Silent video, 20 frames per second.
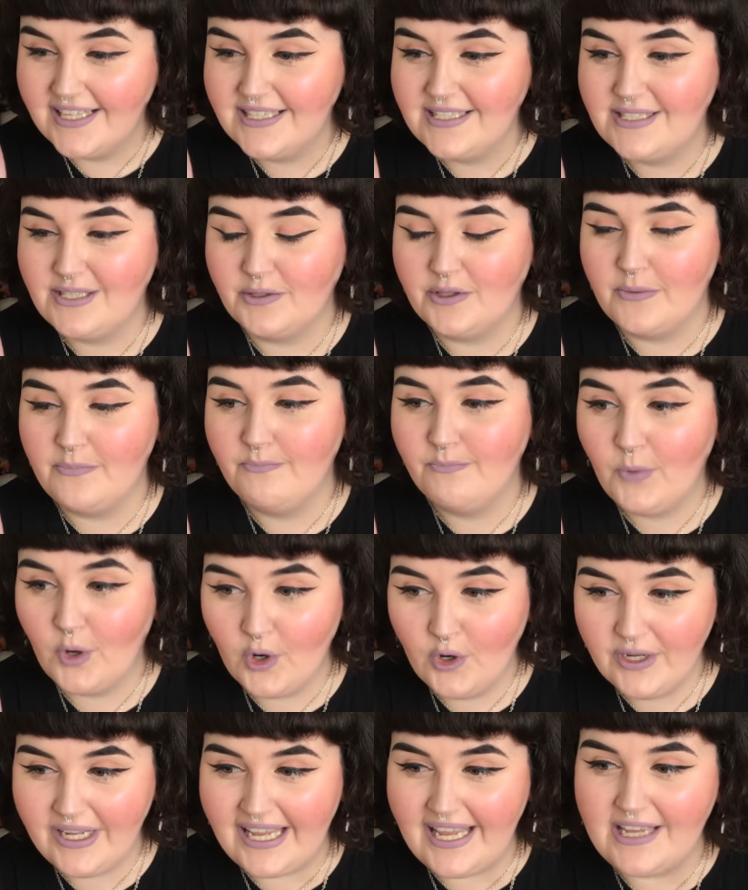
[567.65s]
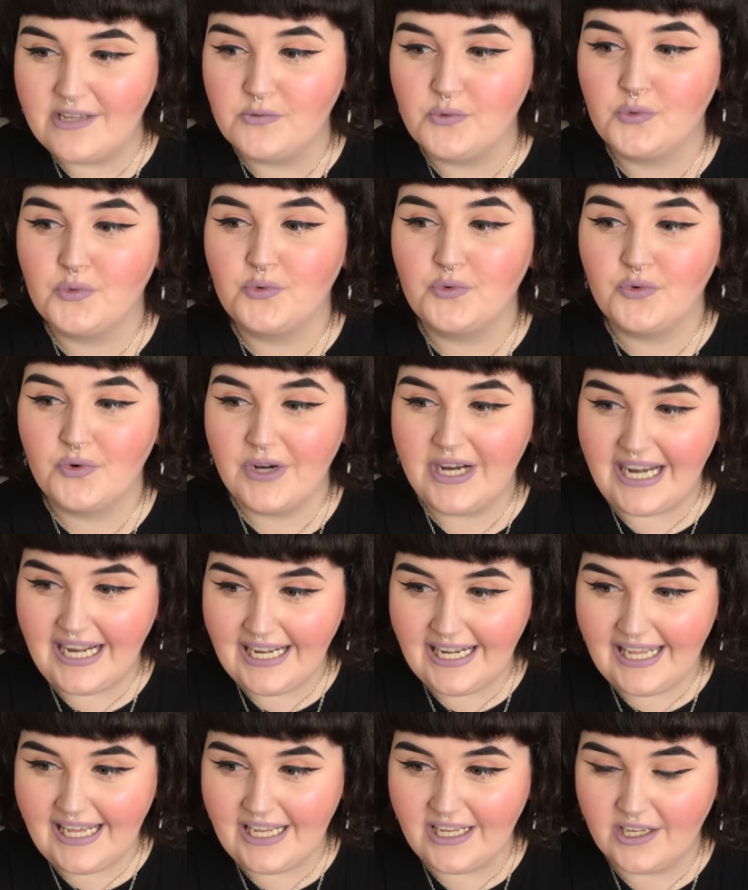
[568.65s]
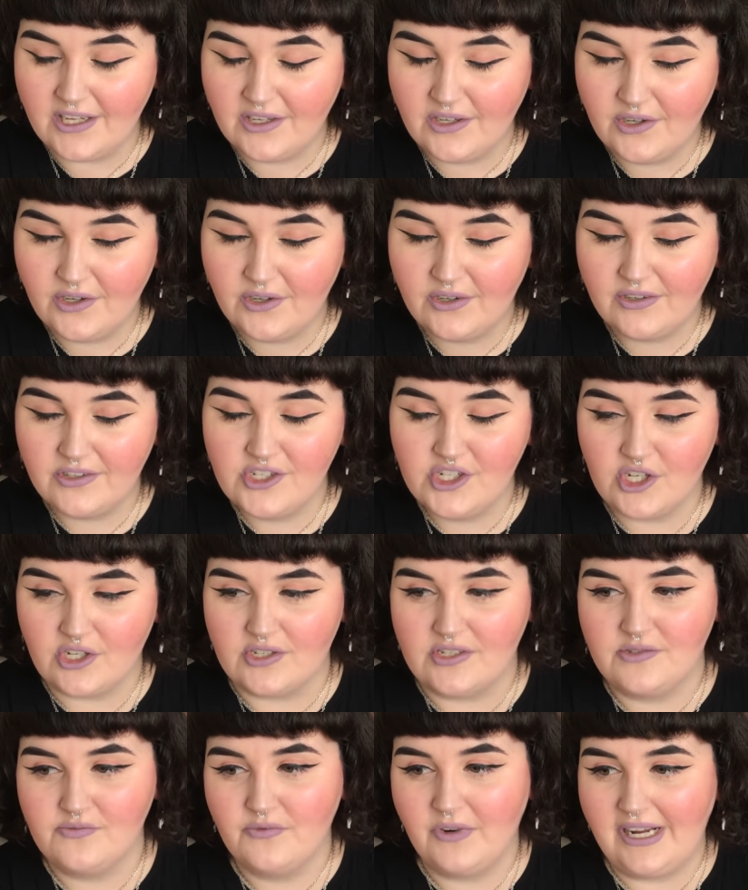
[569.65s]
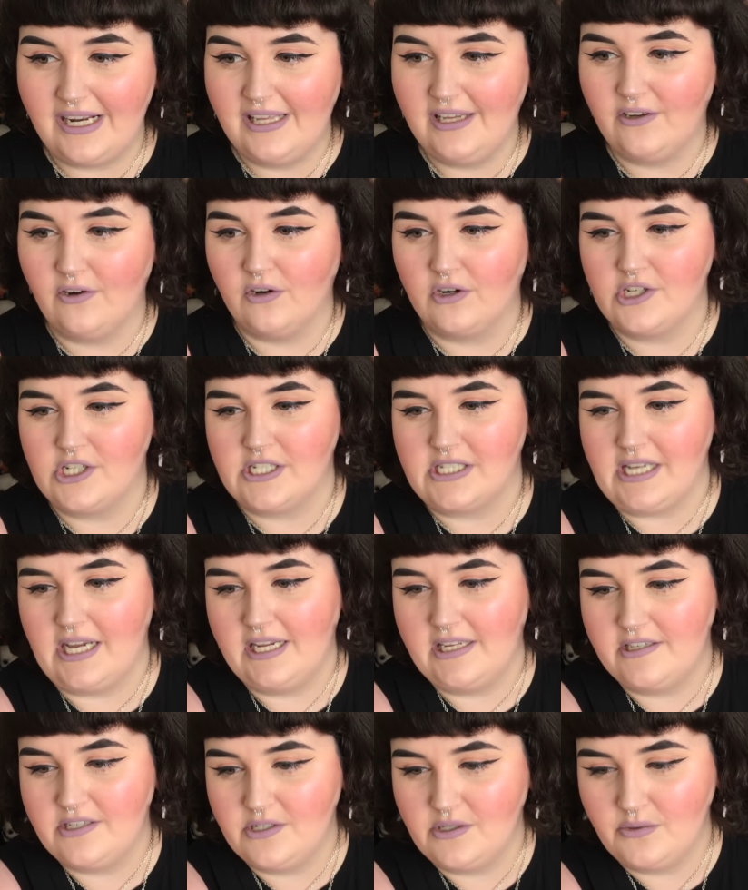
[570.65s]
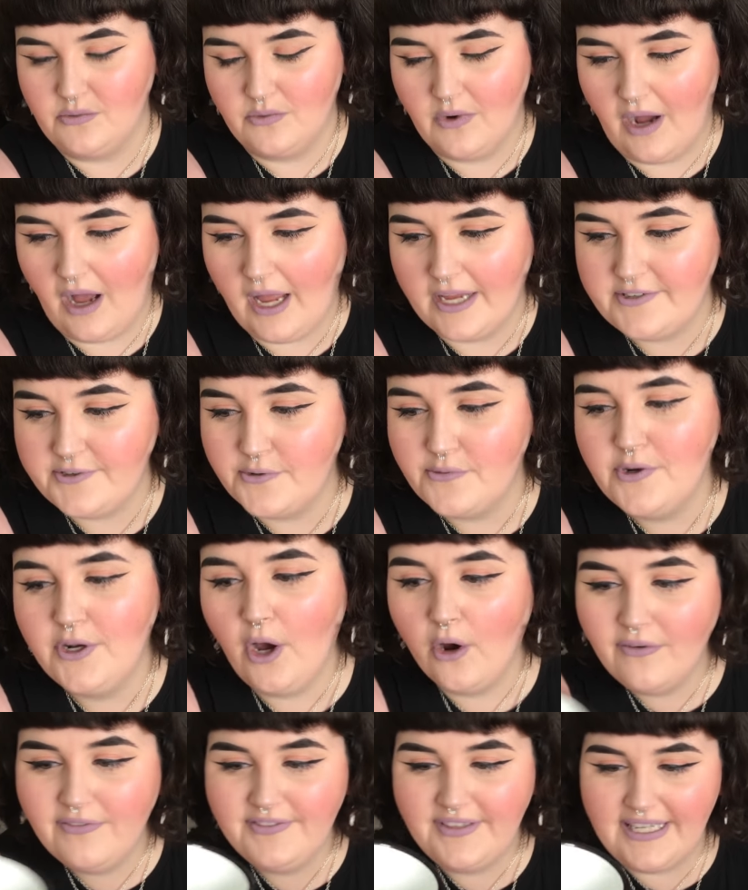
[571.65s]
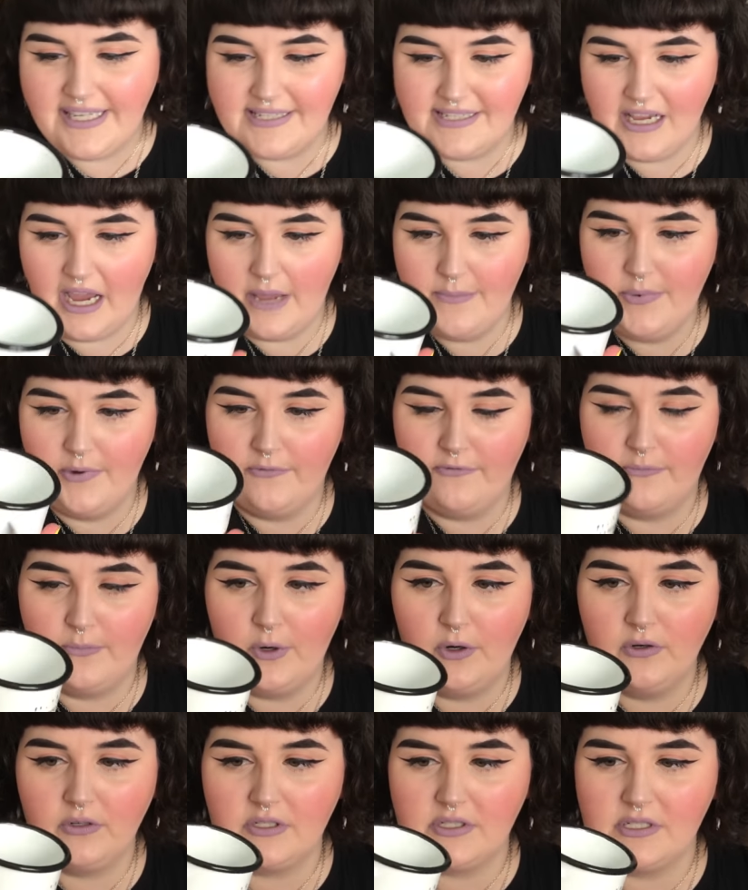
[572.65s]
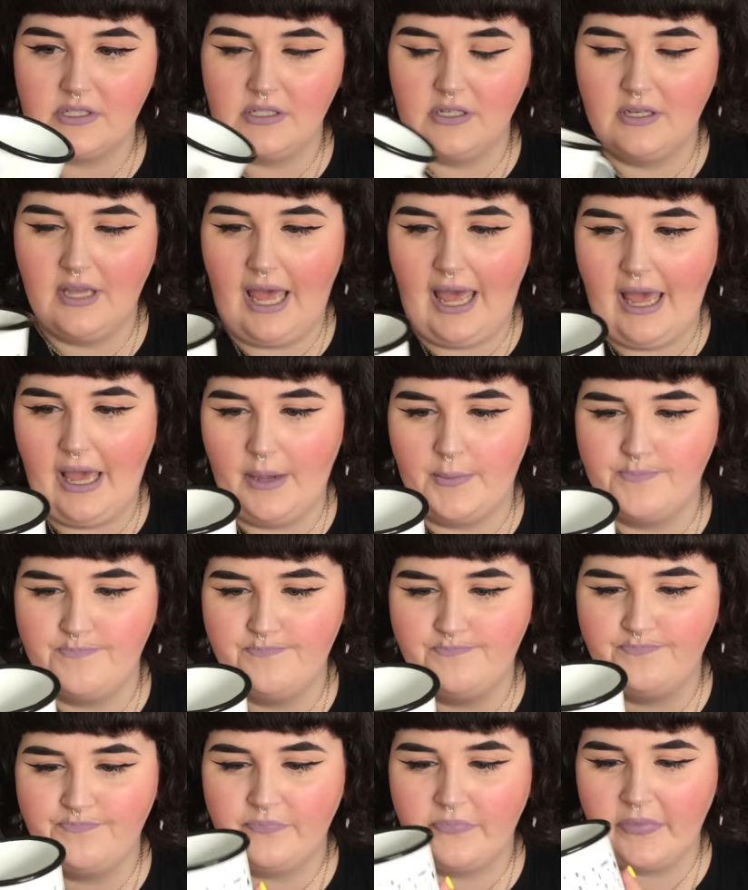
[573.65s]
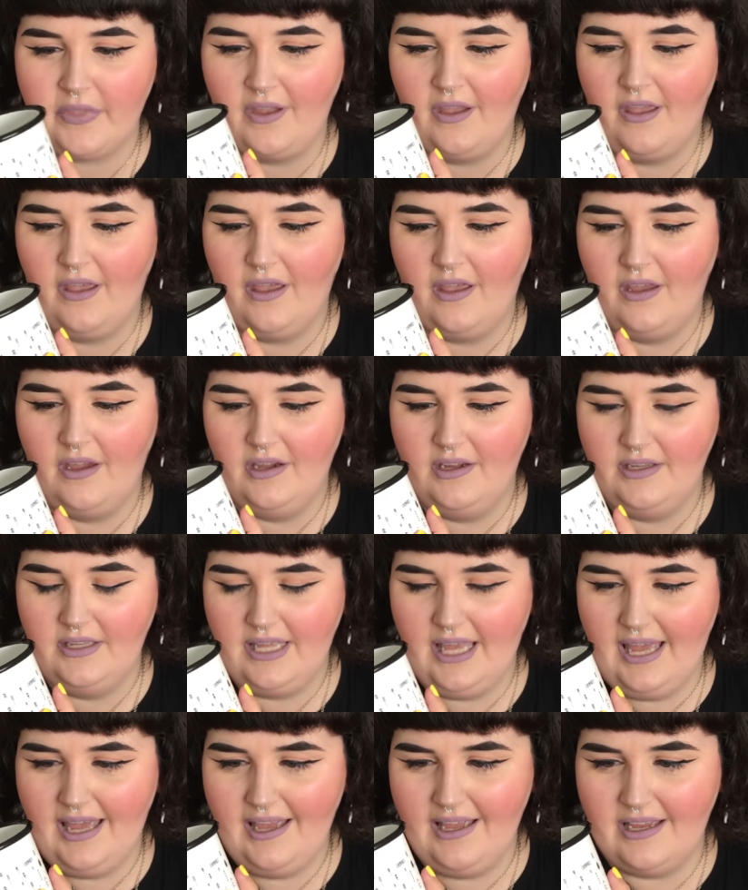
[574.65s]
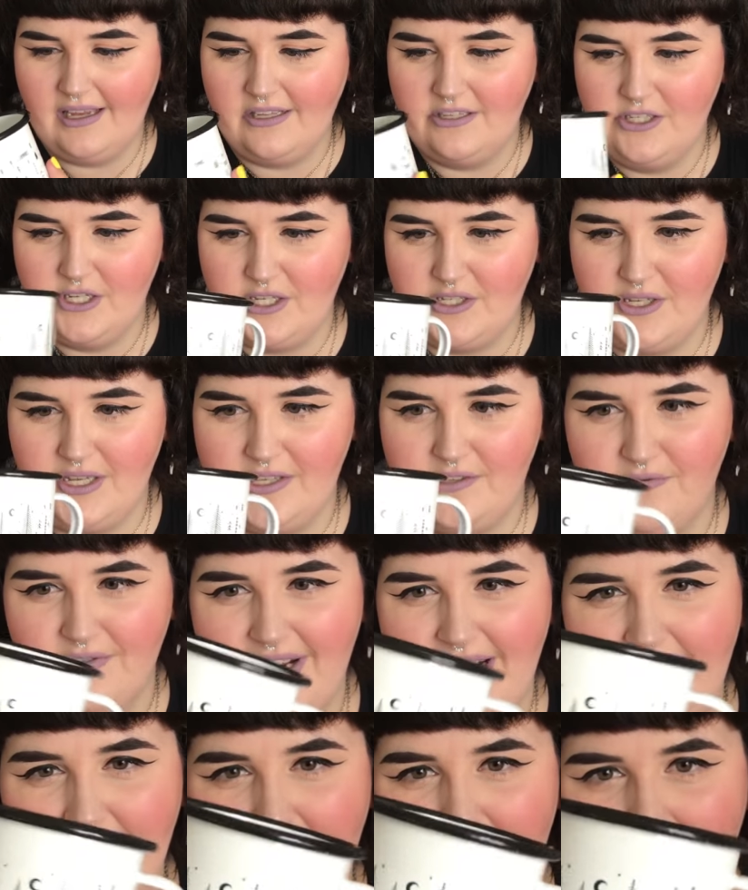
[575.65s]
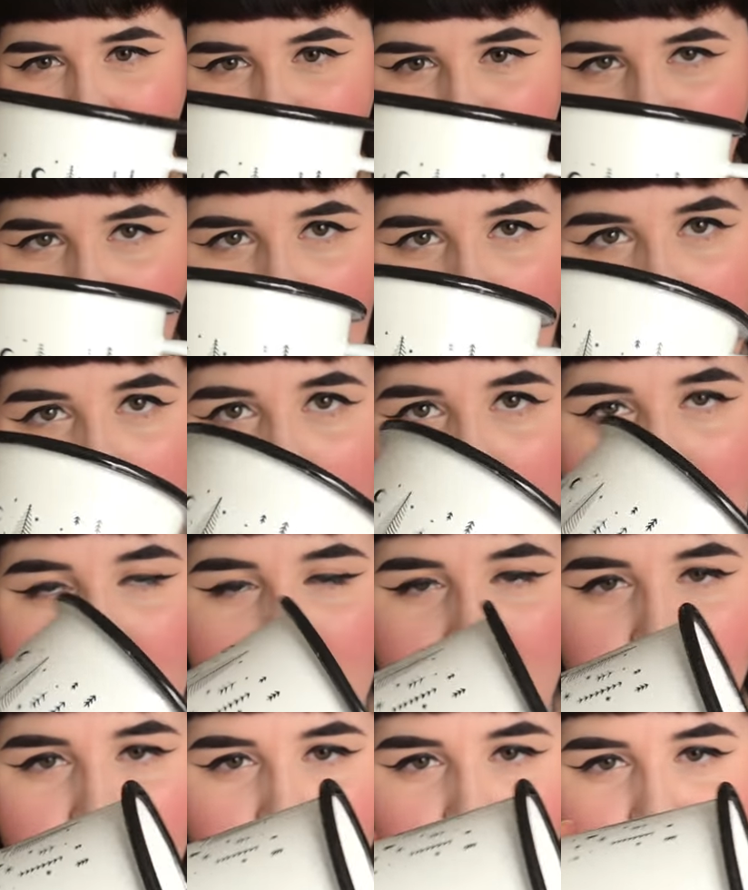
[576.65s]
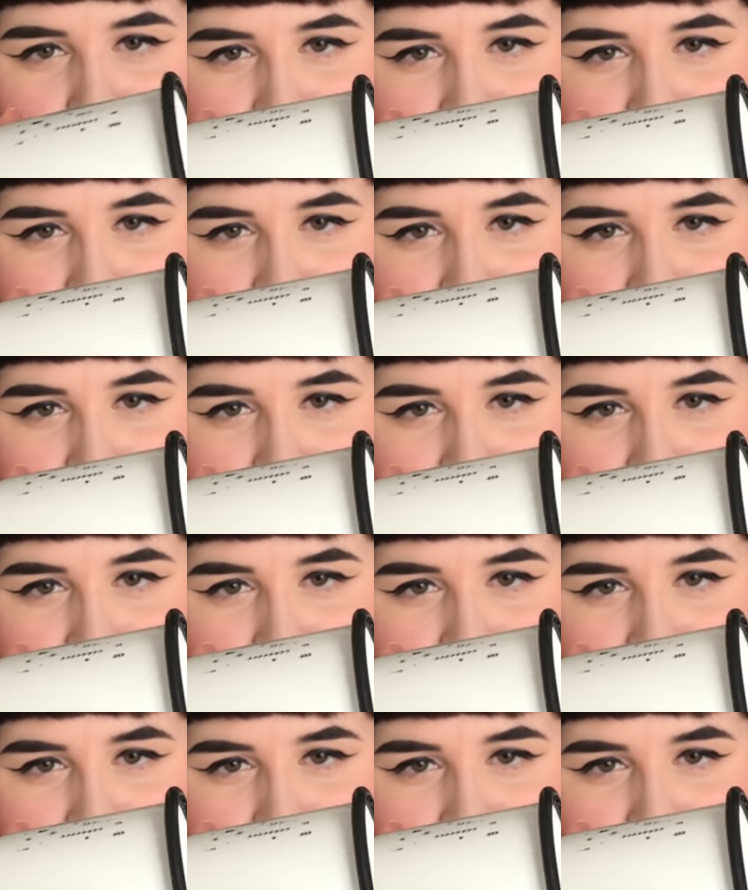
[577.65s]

So the mug is really, just really gorgeous. I do love these type of mugs. Yeah, it's just, it's really nice. You